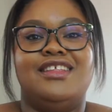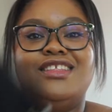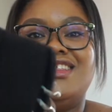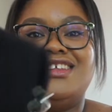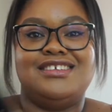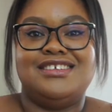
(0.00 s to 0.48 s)

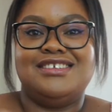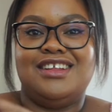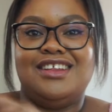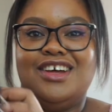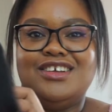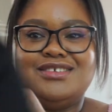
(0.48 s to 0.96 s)
this is the
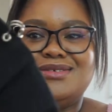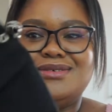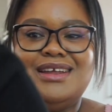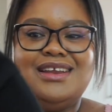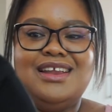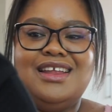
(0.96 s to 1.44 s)
last
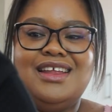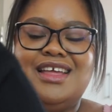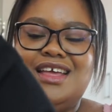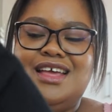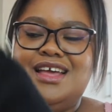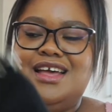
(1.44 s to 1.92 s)
one.
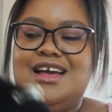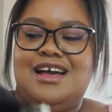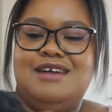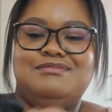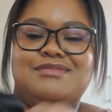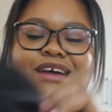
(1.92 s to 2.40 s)

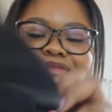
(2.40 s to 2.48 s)
I've